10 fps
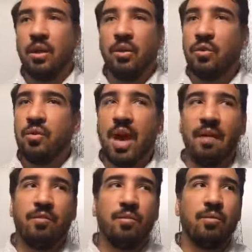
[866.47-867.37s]
you
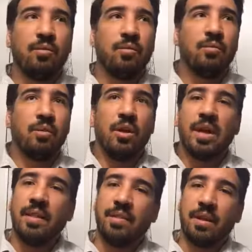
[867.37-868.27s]
have to look
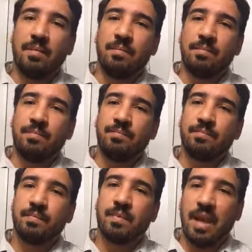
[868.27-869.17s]
at them
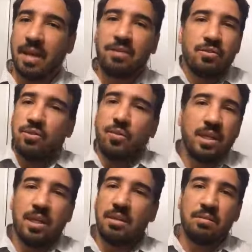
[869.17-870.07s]
as just what it
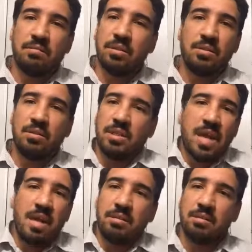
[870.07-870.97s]
is. It's just a
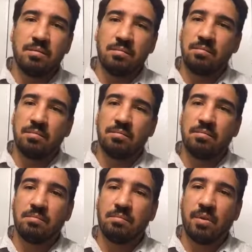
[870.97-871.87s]
test,
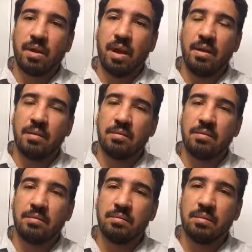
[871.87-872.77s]
okay?
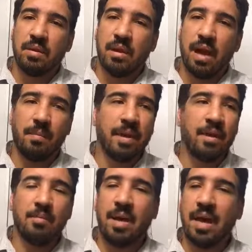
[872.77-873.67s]
Am I going
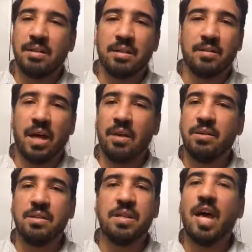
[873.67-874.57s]
to pass this? How is
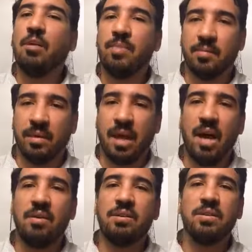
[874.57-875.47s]
this helping me?
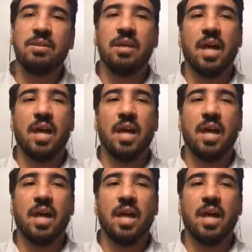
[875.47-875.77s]
How is this